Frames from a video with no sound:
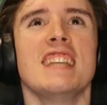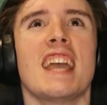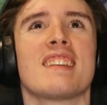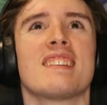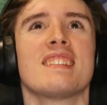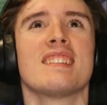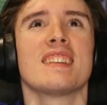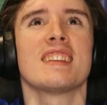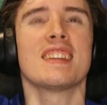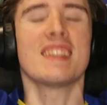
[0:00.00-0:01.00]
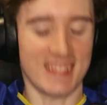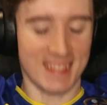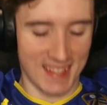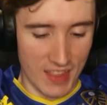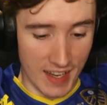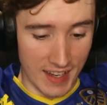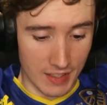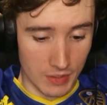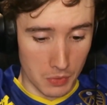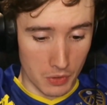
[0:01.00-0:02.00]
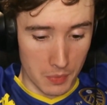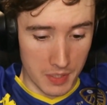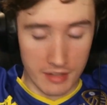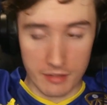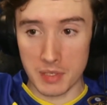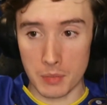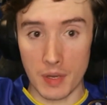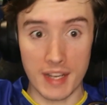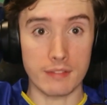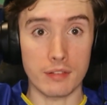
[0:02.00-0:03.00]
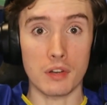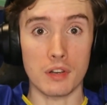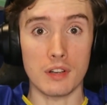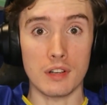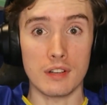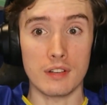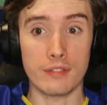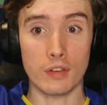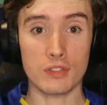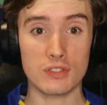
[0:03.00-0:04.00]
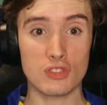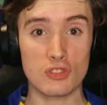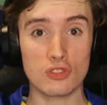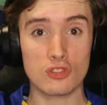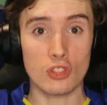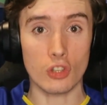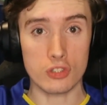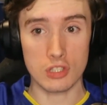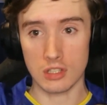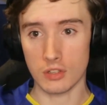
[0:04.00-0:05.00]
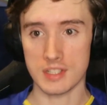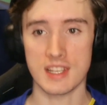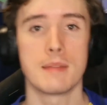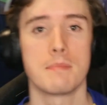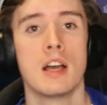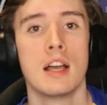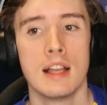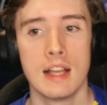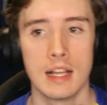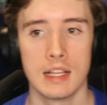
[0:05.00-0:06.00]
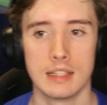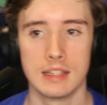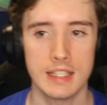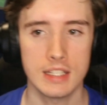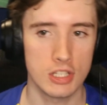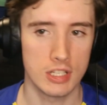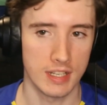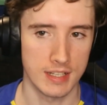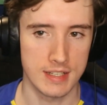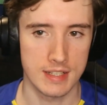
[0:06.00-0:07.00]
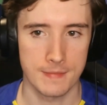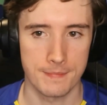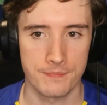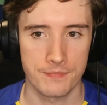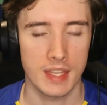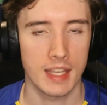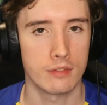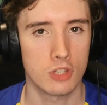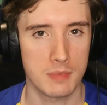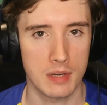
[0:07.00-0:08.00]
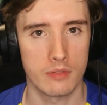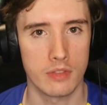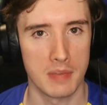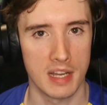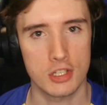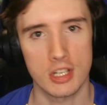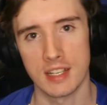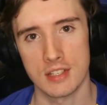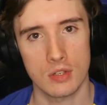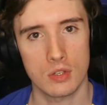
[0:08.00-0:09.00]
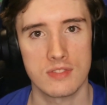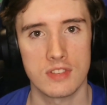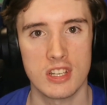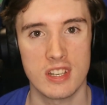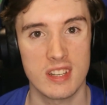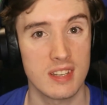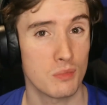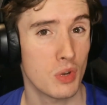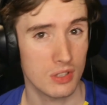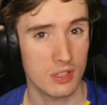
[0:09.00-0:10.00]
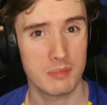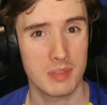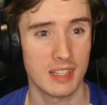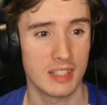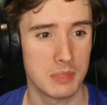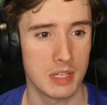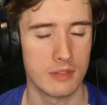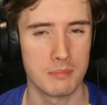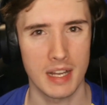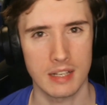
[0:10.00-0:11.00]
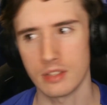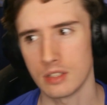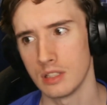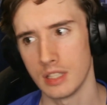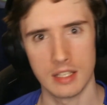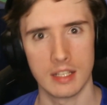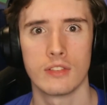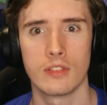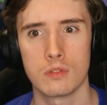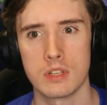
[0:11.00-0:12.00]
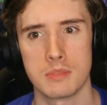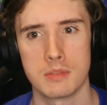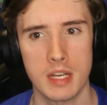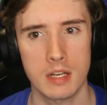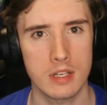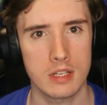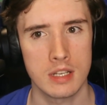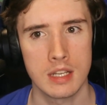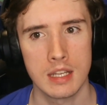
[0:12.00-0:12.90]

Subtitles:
Yes, that is what we have been waiting for such a long time. Leeds United have come out of the match against Oxford United in what could have been a little bit of a minefield leading into the Christmas period